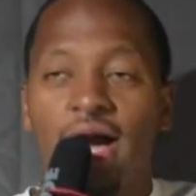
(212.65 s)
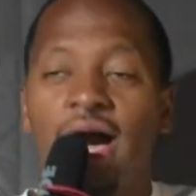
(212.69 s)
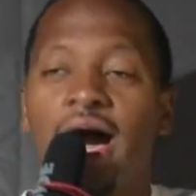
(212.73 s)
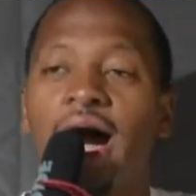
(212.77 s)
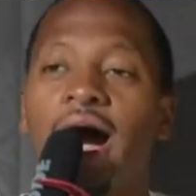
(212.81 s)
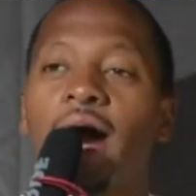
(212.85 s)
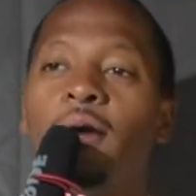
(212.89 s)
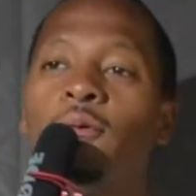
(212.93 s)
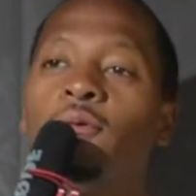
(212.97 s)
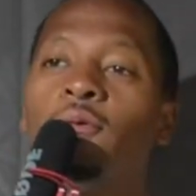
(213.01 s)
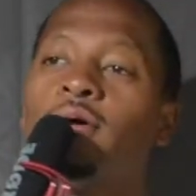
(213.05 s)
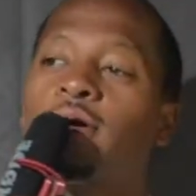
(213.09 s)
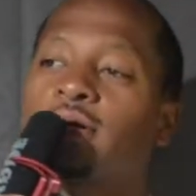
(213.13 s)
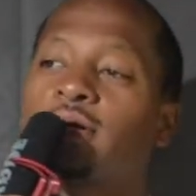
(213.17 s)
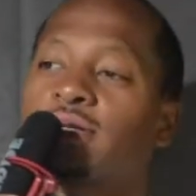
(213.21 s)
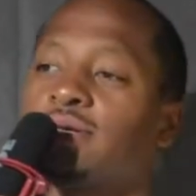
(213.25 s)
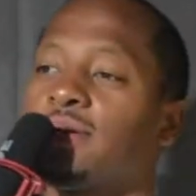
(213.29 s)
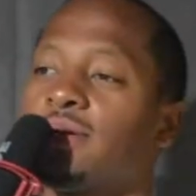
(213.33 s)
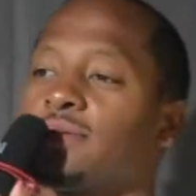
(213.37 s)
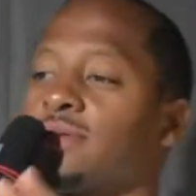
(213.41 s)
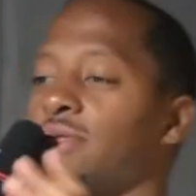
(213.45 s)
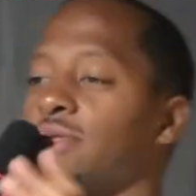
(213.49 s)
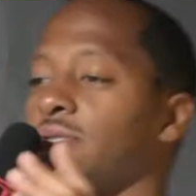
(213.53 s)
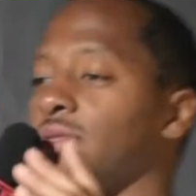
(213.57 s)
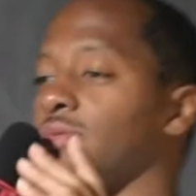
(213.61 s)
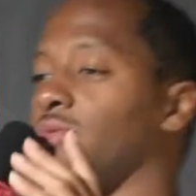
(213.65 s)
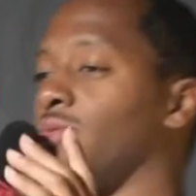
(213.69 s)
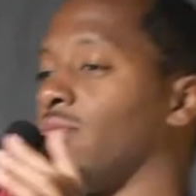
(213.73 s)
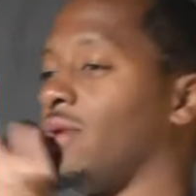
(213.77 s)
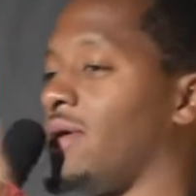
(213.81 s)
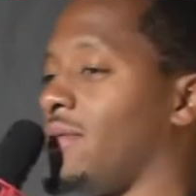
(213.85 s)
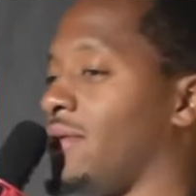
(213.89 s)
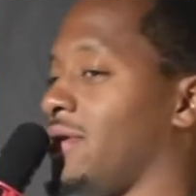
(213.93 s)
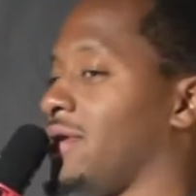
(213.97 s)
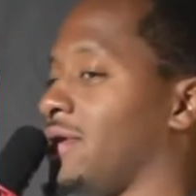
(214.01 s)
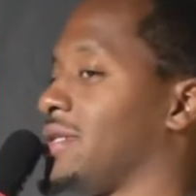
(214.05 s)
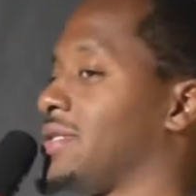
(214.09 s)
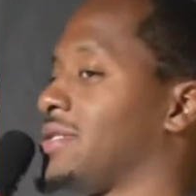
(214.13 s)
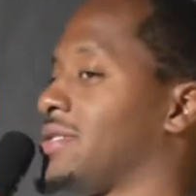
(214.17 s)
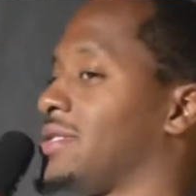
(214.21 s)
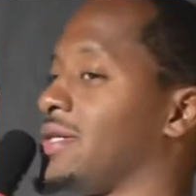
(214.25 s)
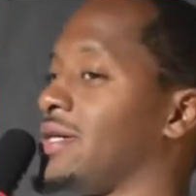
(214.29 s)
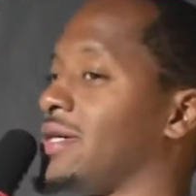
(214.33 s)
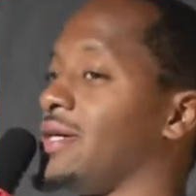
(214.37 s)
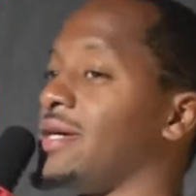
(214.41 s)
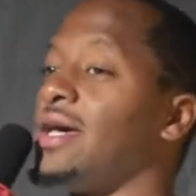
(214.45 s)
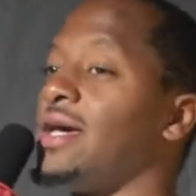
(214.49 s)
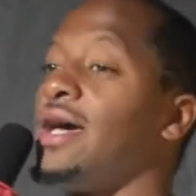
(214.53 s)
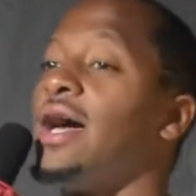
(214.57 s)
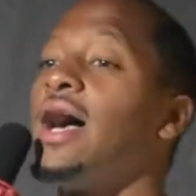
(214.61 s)
I walked up to some women and
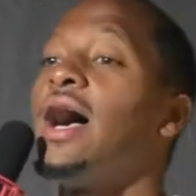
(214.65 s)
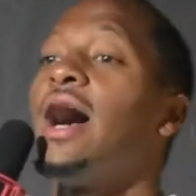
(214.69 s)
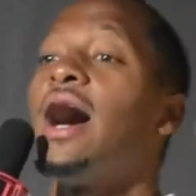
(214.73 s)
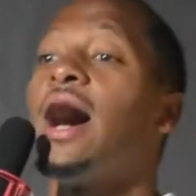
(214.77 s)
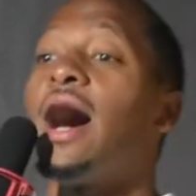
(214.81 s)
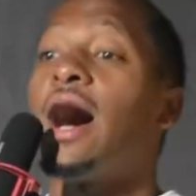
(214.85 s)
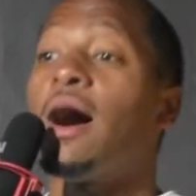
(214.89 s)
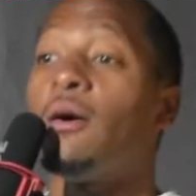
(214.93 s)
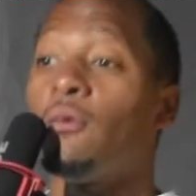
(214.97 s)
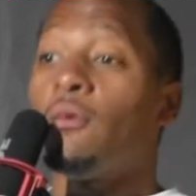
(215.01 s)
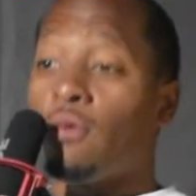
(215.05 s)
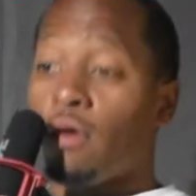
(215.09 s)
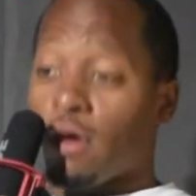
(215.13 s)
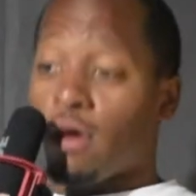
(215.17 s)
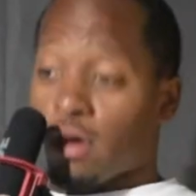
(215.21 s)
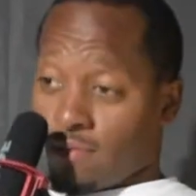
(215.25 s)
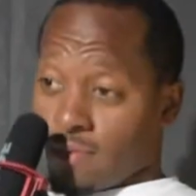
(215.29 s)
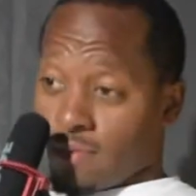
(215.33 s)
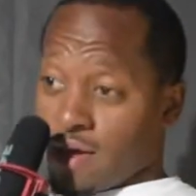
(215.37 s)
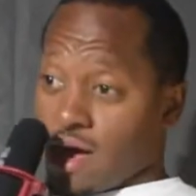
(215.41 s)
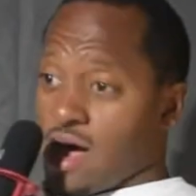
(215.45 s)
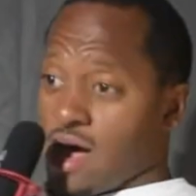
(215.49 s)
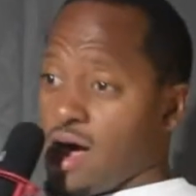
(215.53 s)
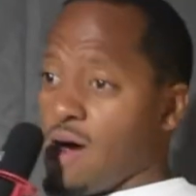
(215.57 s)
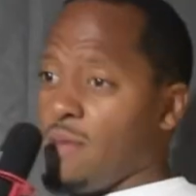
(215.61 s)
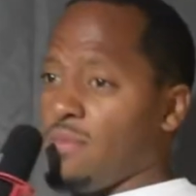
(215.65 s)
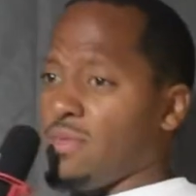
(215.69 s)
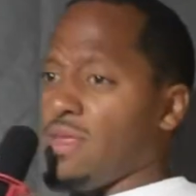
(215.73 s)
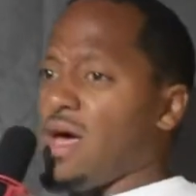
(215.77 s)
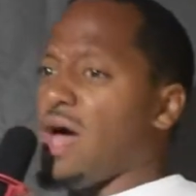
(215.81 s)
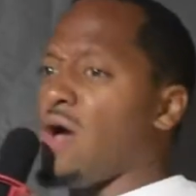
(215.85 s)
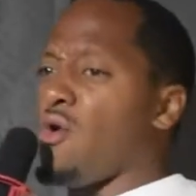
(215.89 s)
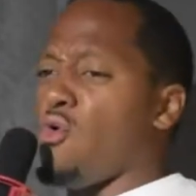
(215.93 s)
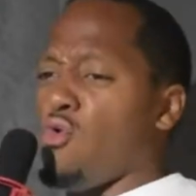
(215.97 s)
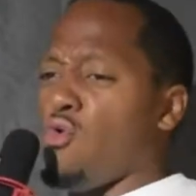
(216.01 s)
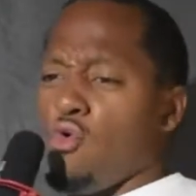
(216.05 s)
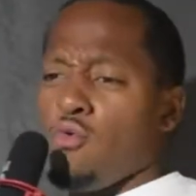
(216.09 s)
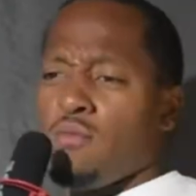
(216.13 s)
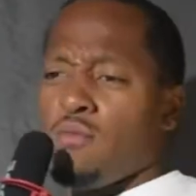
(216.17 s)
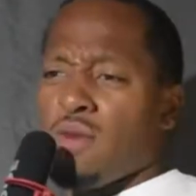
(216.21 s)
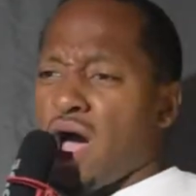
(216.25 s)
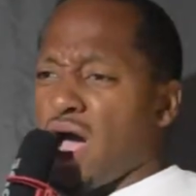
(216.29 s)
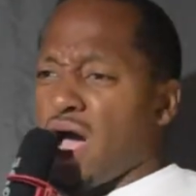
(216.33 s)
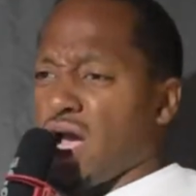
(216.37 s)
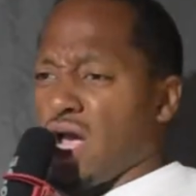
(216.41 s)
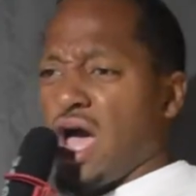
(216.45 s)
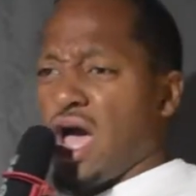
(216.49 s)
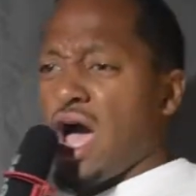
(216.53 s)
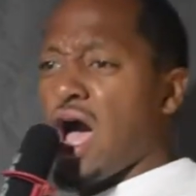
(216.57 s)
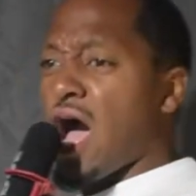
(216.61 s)
shit. I walked by, I'm like, oh
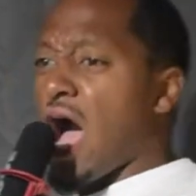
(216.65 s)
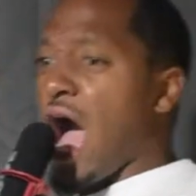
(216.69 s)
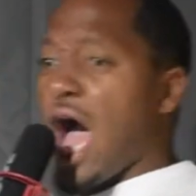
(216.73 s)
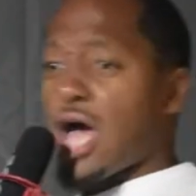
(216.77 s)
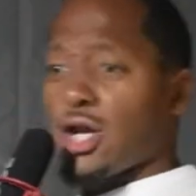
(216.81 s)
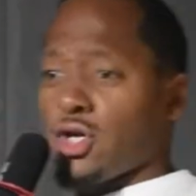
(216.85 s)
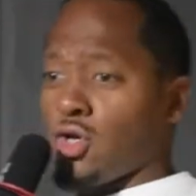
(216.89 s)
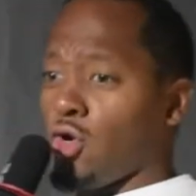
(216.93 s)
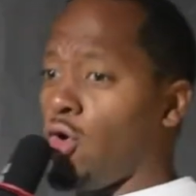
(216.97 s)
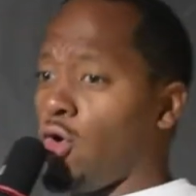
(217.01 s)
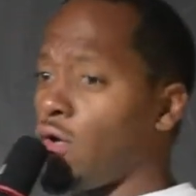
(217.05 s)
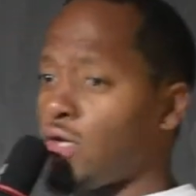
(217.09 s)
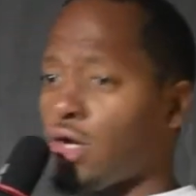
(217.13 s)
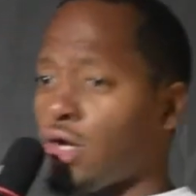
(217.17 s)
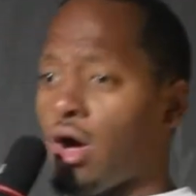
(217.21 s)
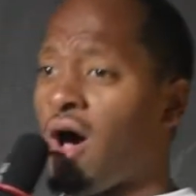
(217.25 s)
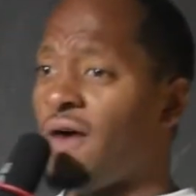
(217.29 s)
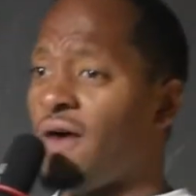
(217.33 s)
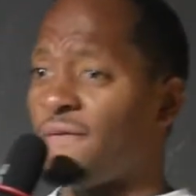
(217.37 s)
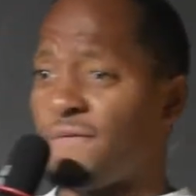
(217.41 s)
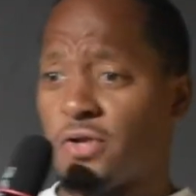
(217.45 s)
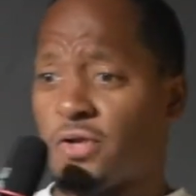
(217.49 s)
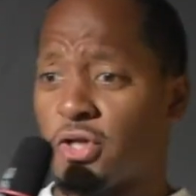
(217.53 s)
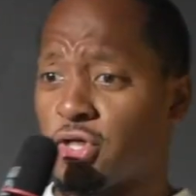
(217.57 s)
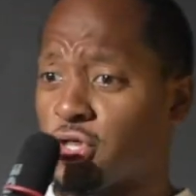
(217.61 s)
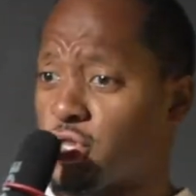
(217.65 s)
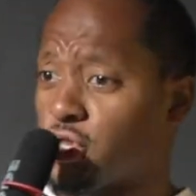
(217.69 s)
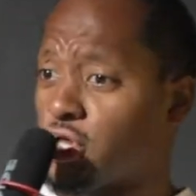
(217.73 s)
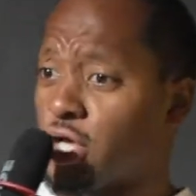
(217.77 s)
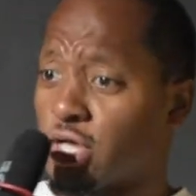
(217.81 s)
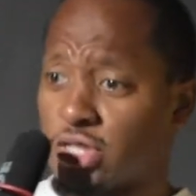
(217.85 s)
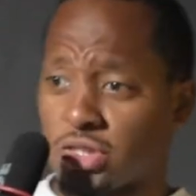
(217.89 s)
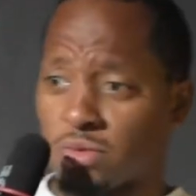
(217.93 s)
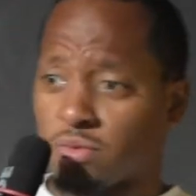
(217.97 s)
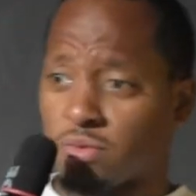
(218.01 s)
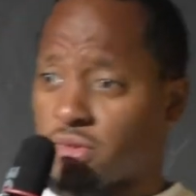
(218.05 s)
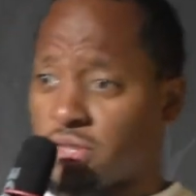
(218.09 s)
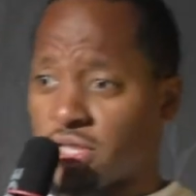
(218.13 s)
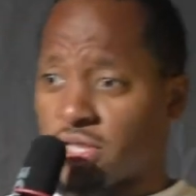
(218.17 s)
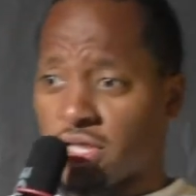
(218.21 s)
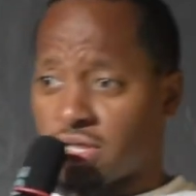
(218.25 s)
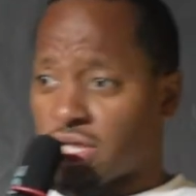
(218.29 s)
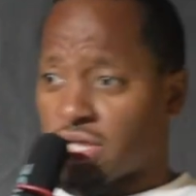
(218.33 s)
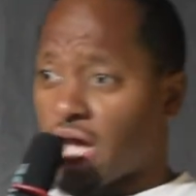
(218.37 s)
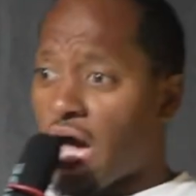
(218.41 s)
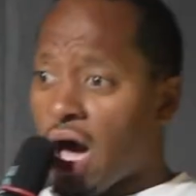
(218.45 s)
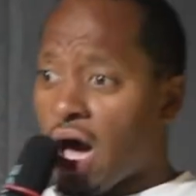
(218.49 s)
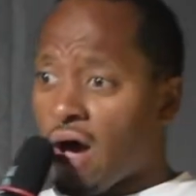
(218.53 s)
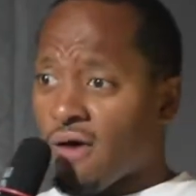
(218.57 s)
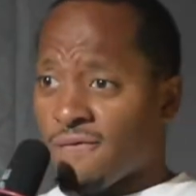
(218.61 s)
my God, I know y'all finna shut some shit
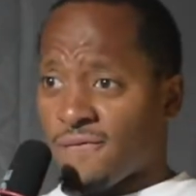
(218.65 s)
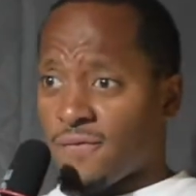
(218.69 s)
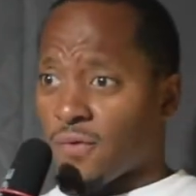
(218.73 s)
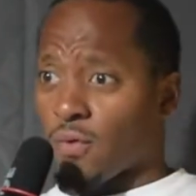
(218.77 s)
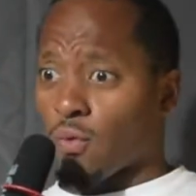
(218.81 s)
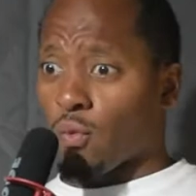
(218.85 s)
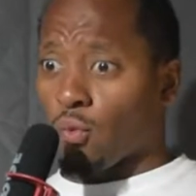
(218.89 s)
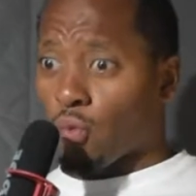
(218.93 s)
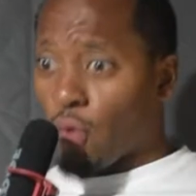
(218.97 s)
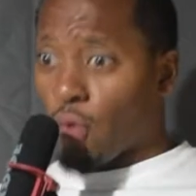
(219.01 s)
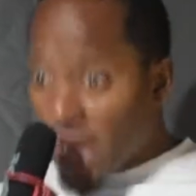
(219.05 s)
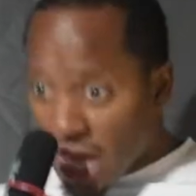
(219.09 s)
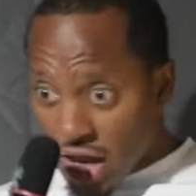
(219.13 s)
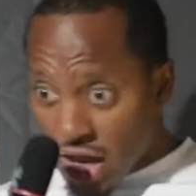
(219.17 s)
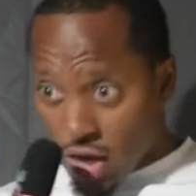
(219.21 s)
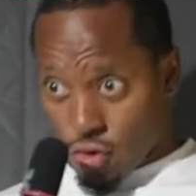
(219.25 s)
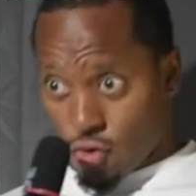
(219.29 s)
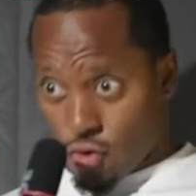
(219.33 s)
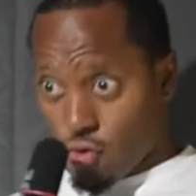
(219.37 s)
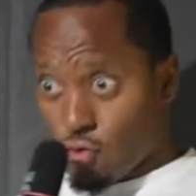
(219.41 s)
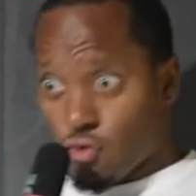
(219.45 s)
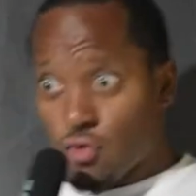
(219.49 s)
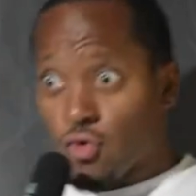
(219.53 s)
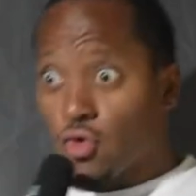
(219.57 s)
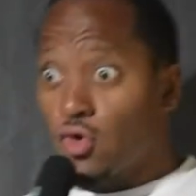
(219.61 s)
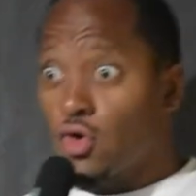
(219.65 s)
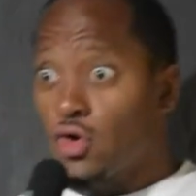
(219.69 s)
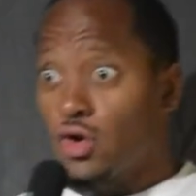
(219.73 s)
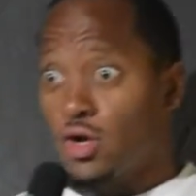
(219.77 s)
down for real.